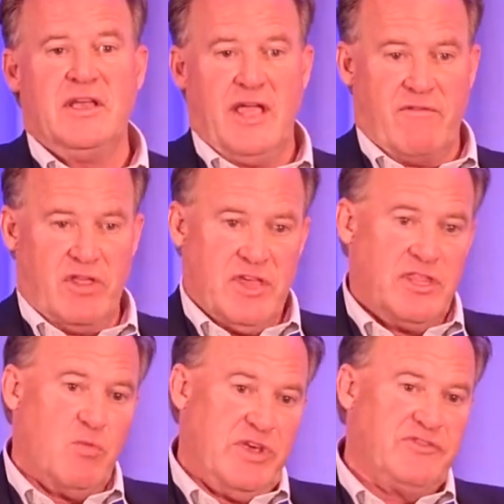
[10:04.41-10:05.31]
Everything
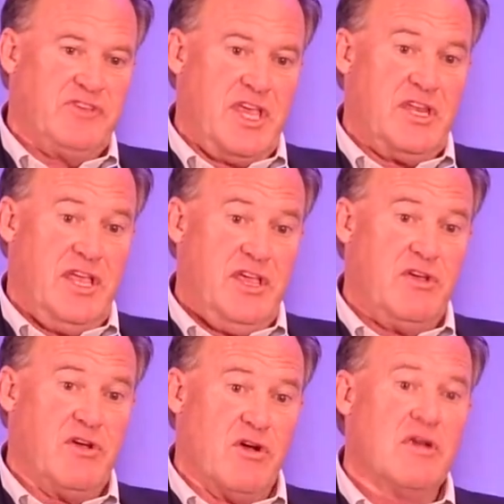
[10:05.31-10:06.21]
that we've seen
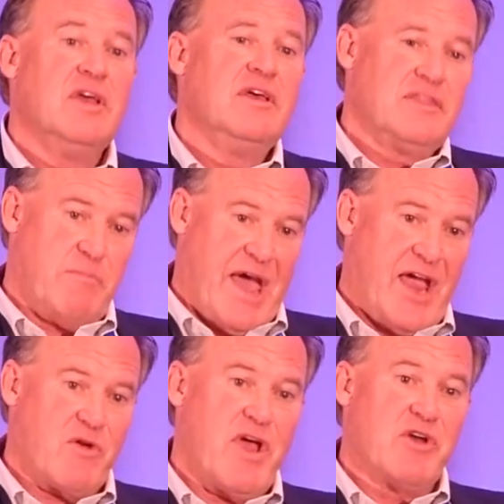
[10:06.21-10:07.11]
here, the
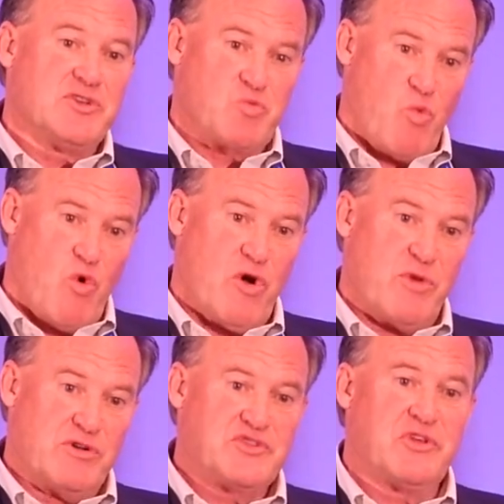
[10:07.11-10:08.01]
background is
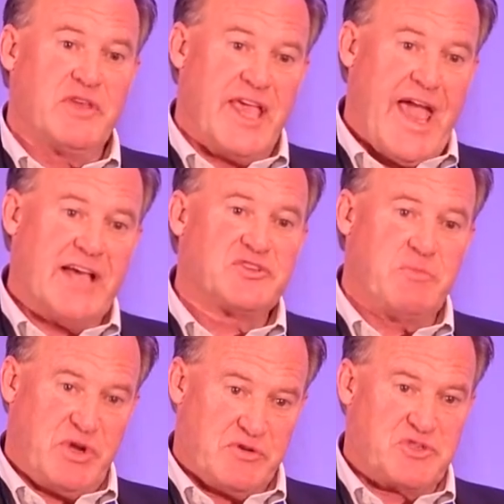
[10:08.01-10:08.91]
warmer, so the gas
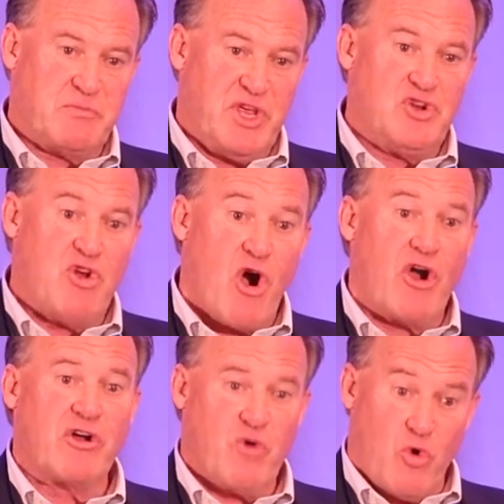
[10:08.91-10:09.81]
appears to be
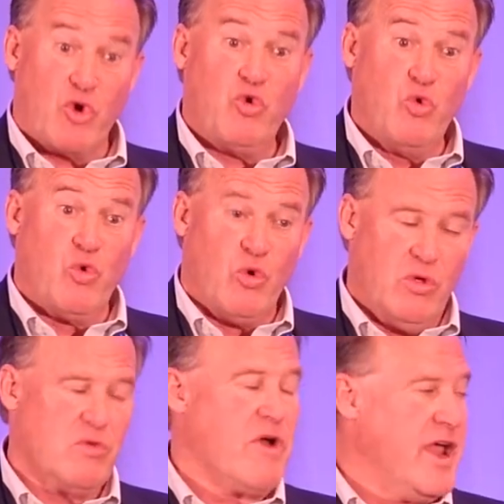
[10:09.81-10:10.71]
dark or
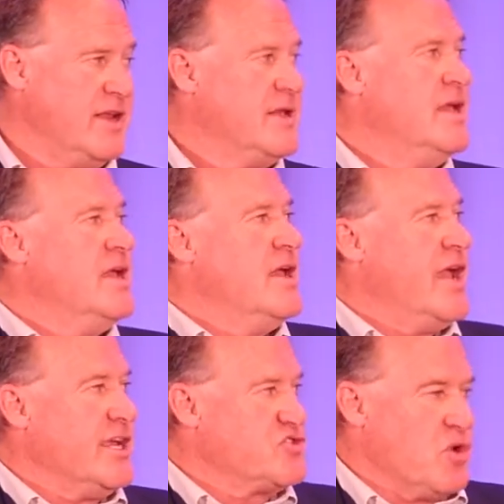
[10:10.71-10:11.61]
cool, right?
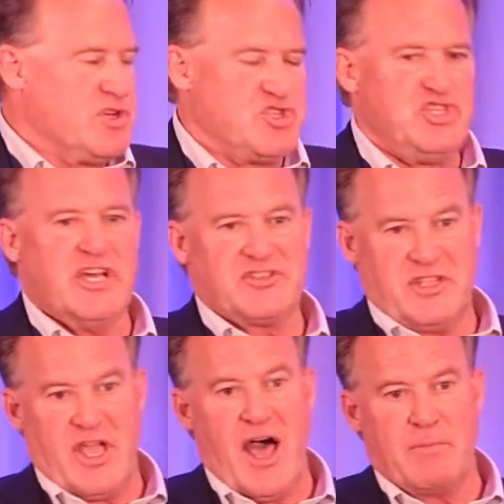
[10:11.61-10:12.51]
And so it's just
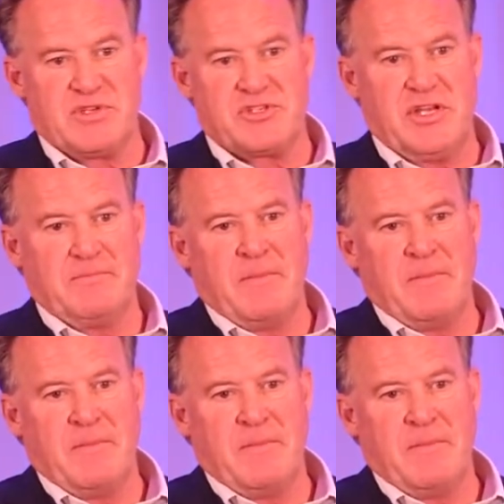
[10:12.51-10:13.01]
the opposite.